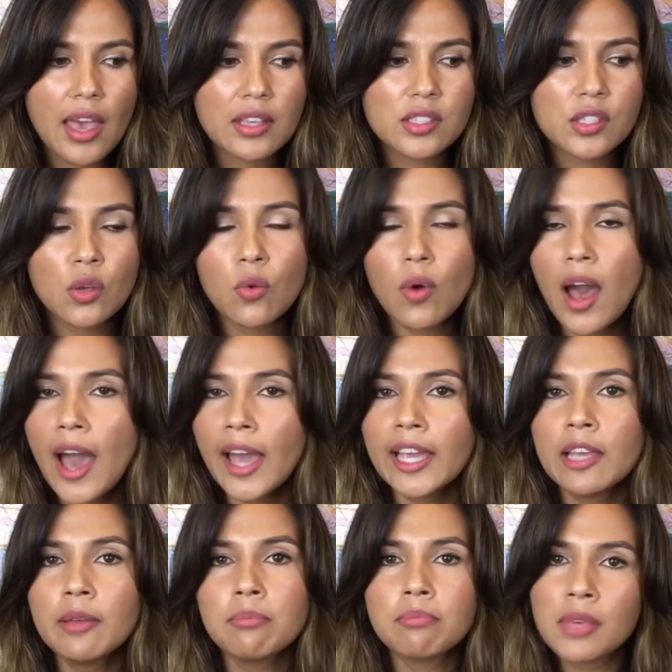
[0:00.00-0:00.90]
So
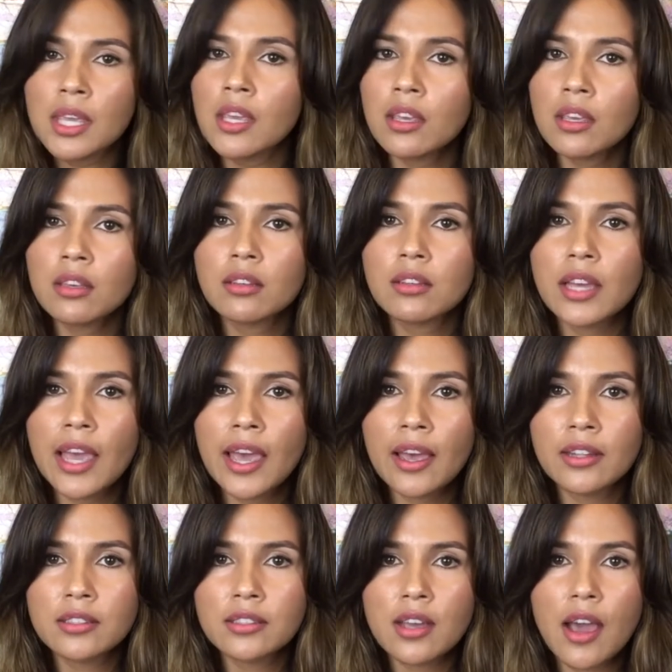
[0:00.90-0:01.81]
I am me,
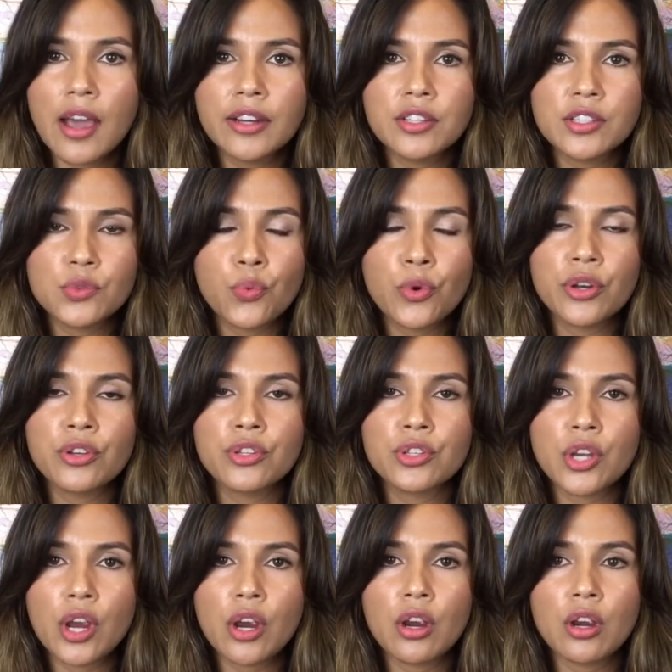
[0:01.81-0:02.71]
and I just want to
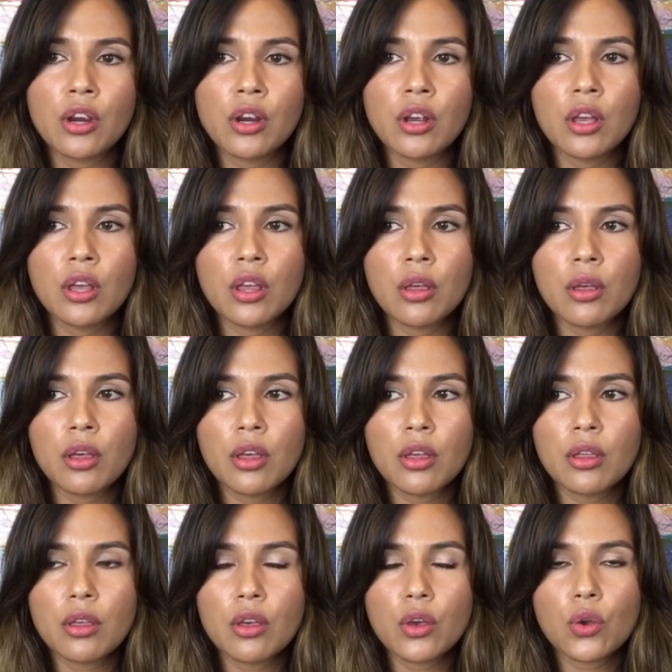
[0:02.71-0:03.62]
share
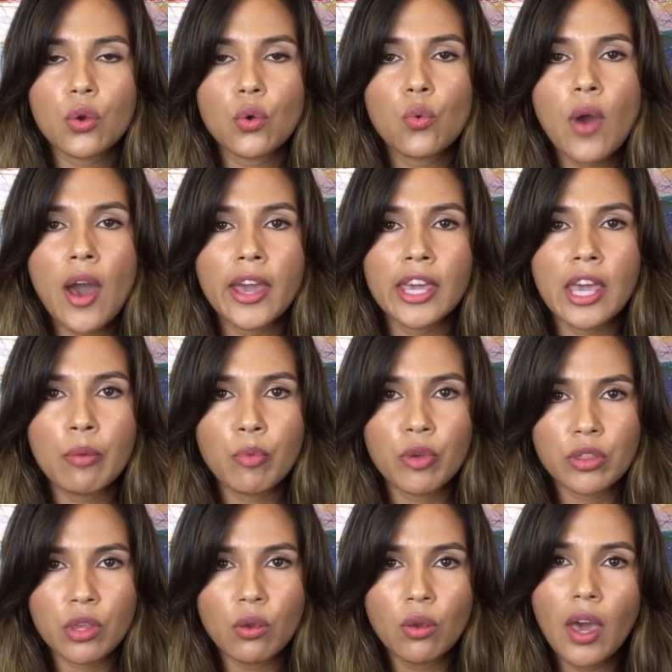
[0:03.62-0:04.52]
who I am
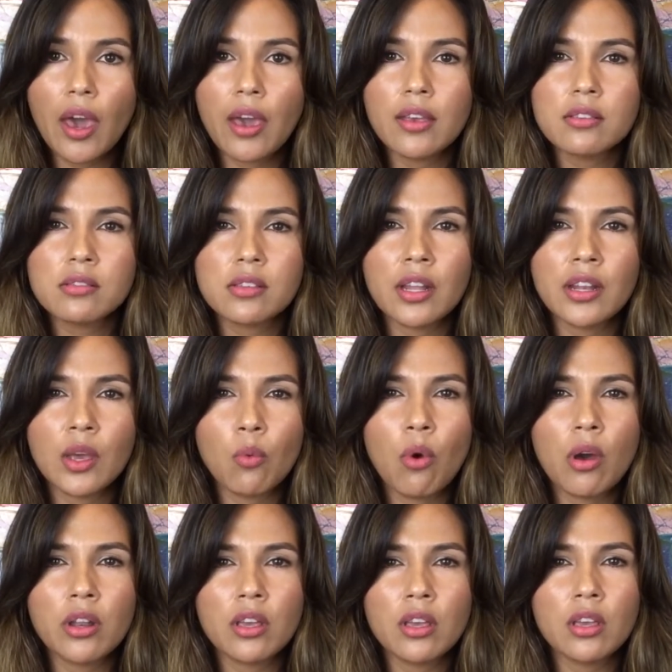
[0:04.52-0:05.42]
with you guys, and I
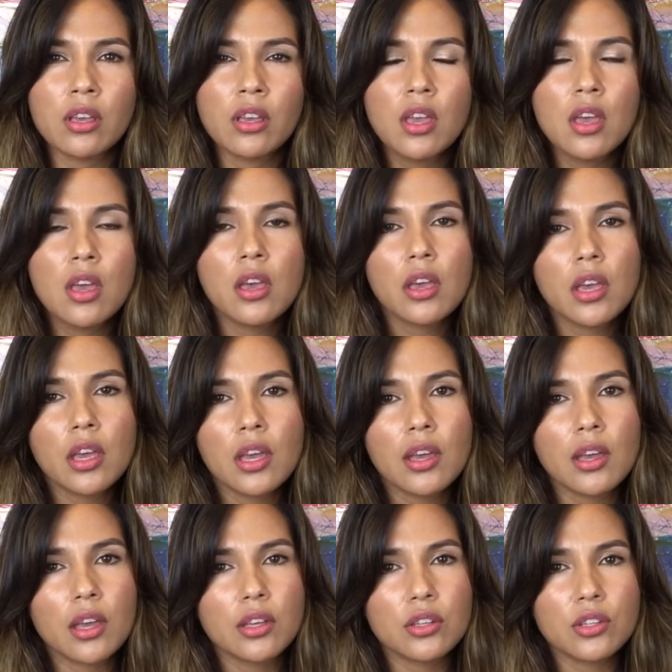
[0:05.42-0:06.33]
want to
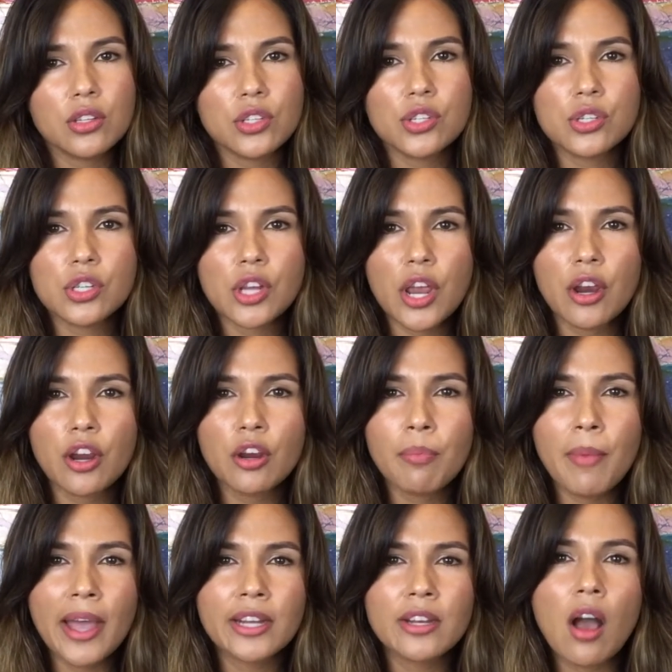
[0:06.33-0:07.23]
share
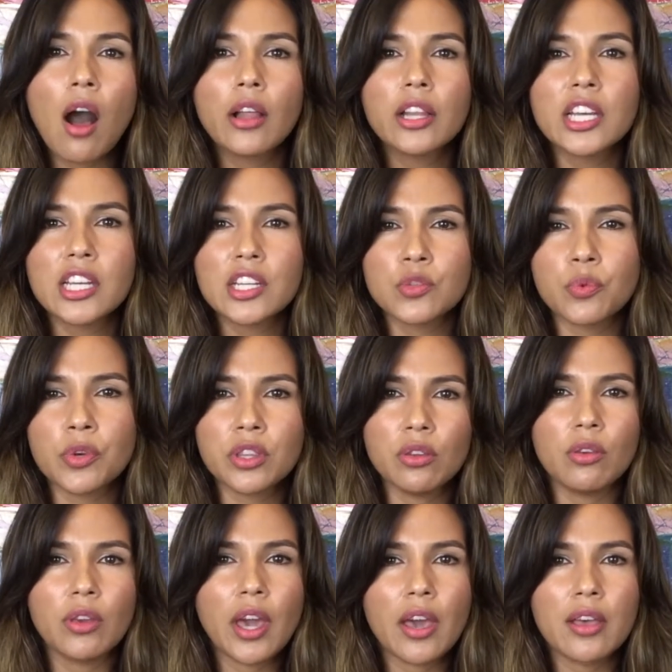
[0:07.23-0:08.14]
my knowledge
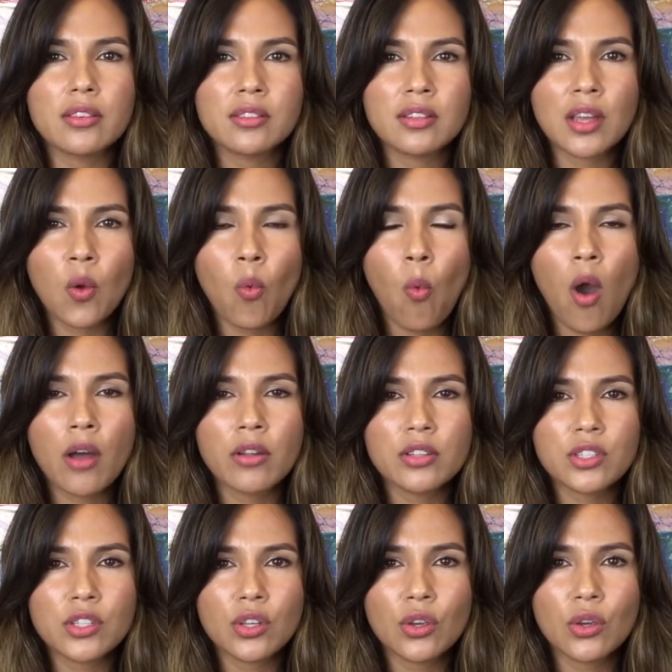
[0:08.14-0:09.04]
with you guys, and I
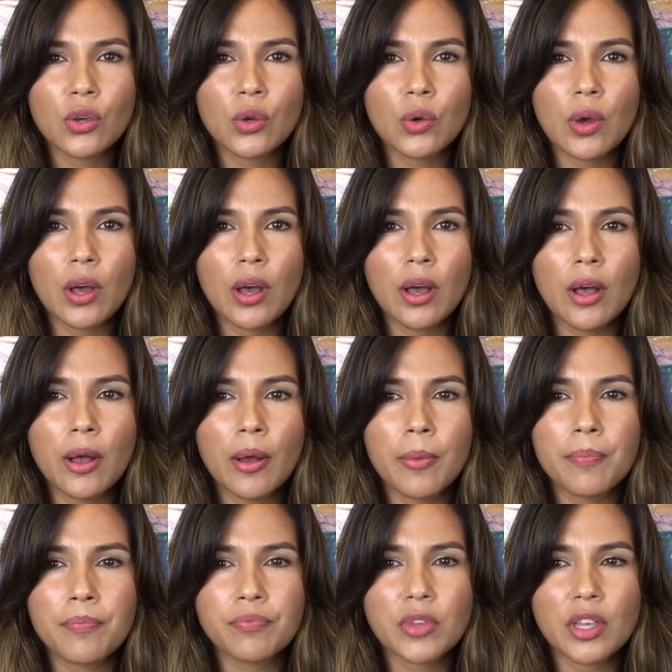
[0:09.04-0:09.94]
want to
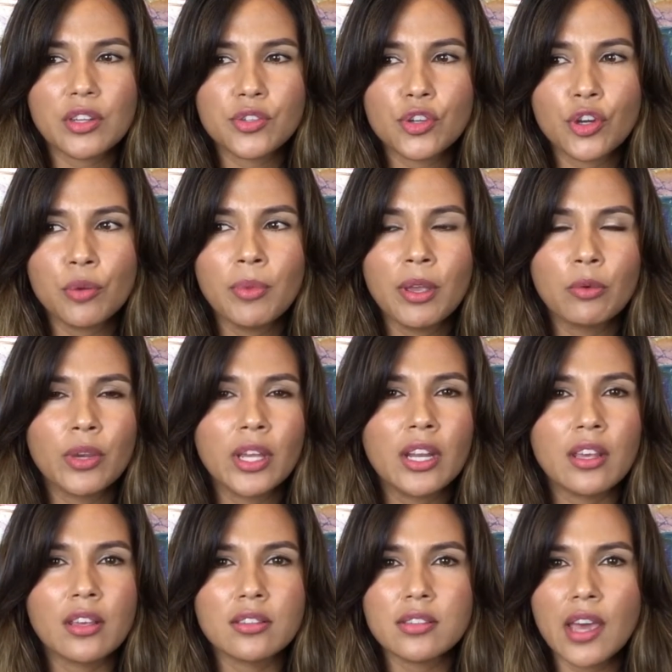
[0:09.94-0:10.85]
share my
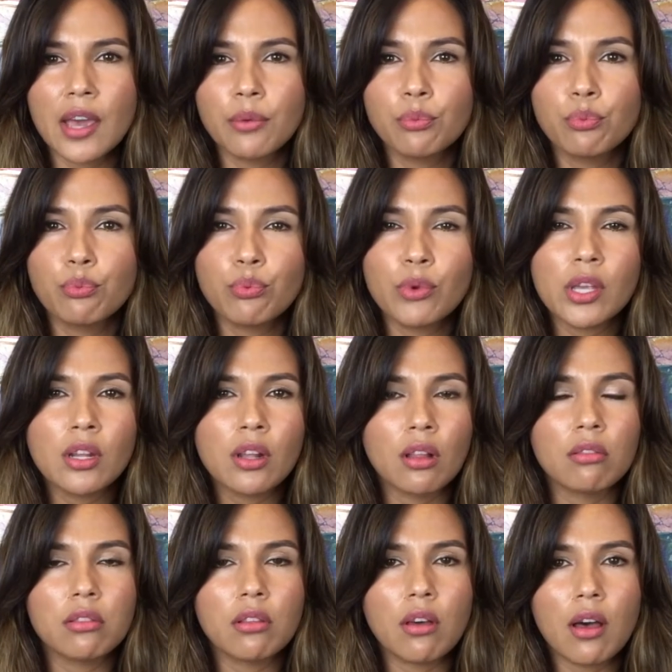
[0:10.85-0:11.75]
readings. I read
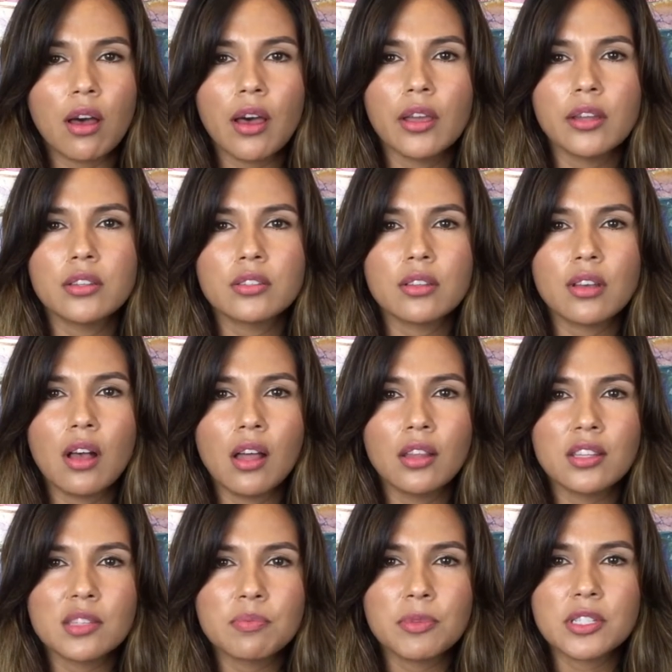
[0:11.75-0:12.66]
a lot
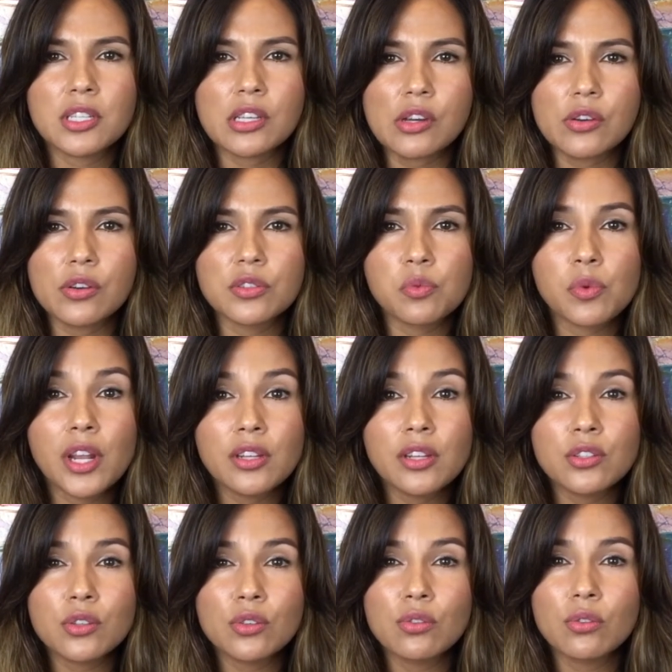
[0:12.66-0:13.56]
on this material. Is what I
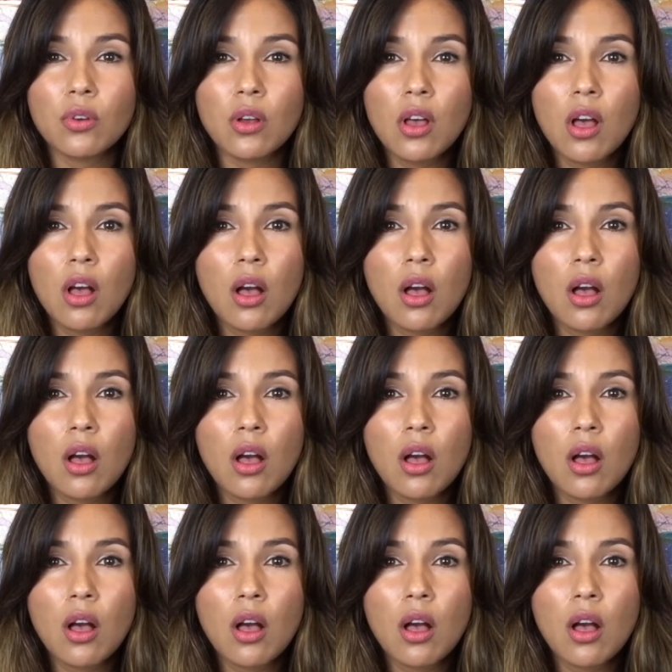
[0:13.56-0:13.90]
do.